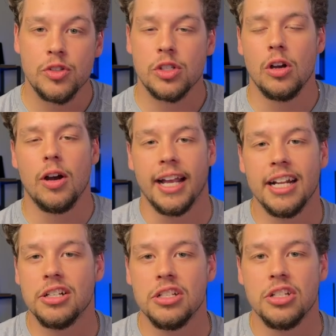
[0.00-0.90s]
So I can
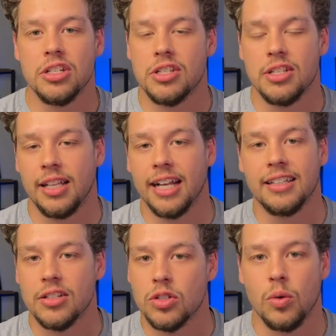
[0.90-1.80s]
actually just select
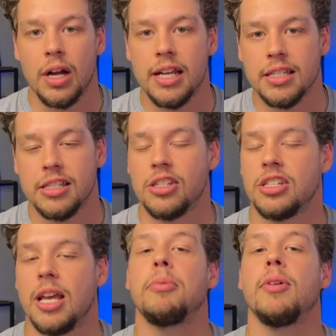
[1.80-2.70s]
this twice and
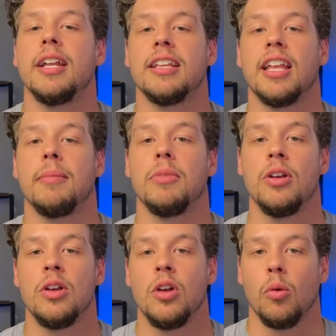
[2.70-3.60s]
separating them
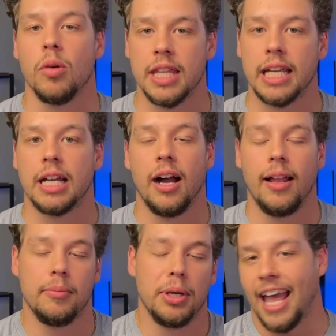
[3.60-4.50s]
with a
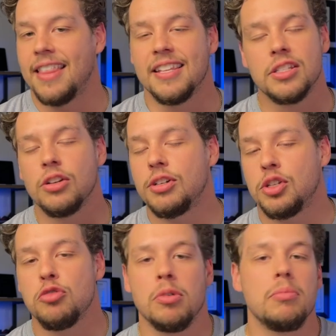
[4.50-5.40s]
column. Again, this is going
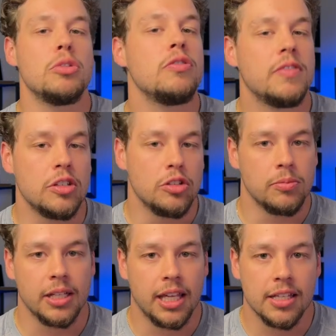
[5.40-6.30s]
to remove the
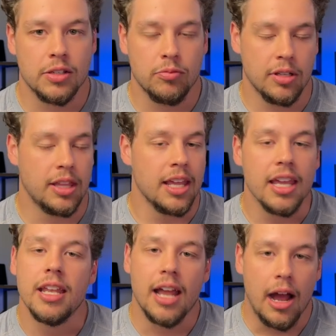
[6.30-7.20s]
duplicates
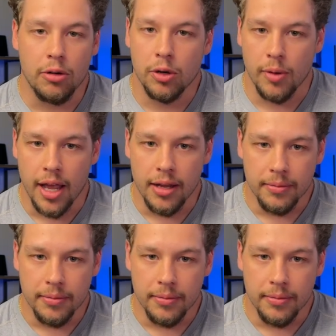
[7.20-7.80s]
within our array.